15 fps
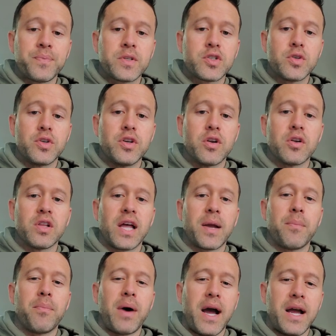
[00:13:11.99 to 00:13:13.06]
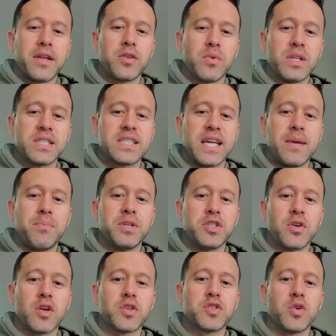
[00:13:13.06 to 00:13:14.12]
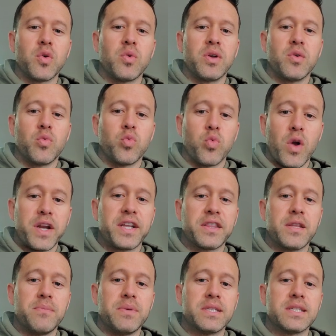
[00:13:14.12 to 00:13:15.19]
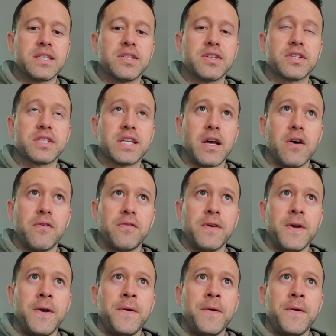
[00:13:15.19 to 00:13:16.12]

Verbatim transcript: so you're like buying the real estate, but you're also running the business yourself.